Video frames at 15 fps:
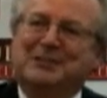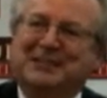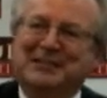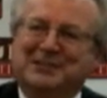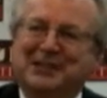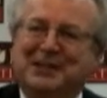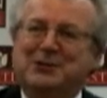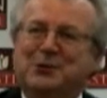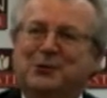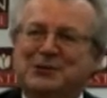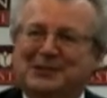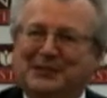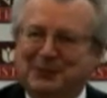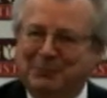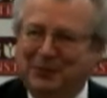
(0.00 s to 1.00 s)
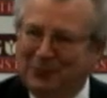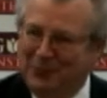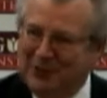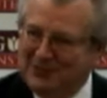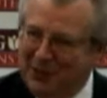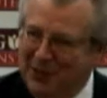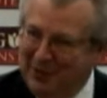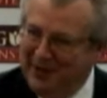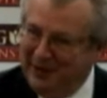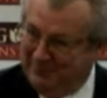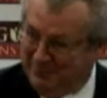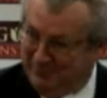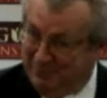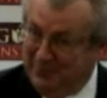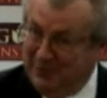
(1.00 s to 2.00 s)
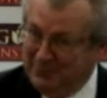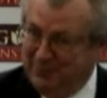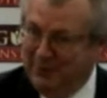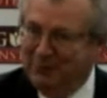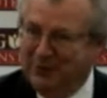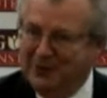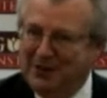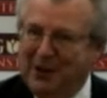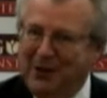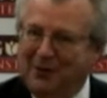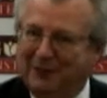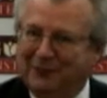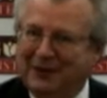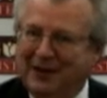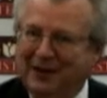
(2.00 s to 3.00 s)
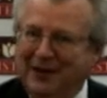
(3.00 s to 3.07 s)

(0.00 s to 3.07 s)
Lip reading: continuously be resolved. It must be resolved.